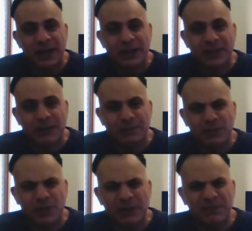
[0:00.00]
They
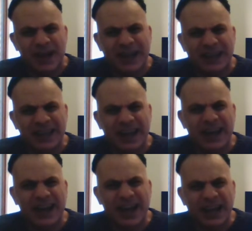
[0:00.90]
brought him back in
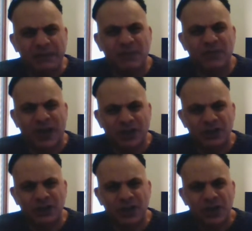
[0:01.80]
a lame
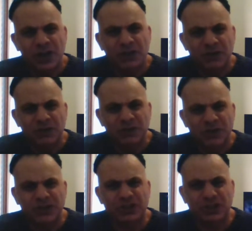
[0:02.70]
fashion. you've
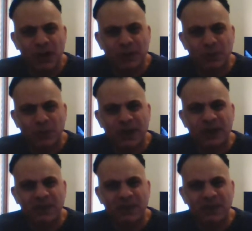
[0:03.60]
got Cyborg and the